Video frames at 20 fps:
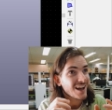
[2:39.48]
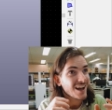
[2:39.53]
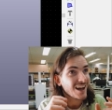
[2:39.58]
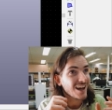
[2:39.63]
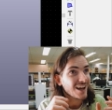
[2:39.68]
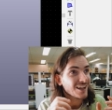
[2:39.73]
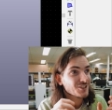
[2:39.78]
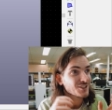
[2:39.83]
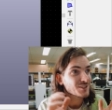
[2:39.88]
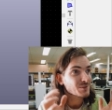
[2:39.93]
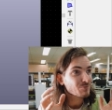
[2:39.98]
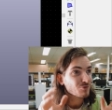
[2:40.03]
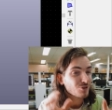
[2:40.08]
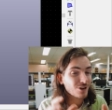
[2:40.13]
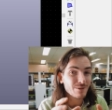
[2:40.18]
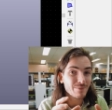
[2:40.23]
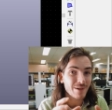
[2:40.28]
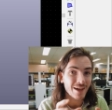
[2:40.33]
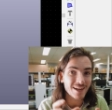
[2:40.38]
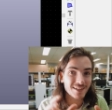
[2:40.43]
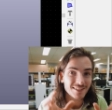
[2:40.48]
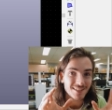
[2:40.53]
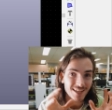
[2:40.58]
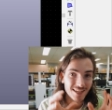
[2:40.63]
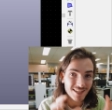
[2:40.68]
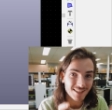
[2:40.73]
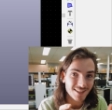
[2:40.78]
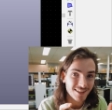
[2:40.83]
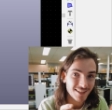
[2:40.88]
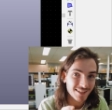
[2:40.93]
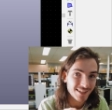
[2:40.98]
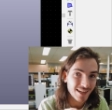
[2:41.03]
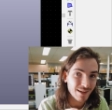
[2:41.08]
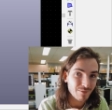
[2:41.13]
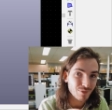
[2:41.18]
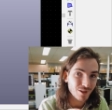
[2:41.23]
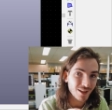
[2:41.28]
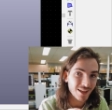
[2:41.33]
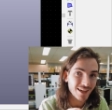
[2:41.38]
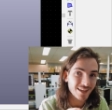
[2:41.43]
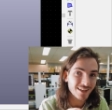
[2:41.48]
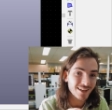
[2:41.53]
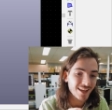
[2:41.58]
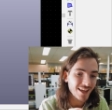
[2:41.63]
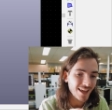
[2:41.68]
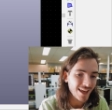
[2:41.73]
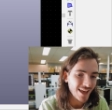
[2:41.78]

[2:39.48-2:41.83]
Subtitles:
are just pre-baked into the template.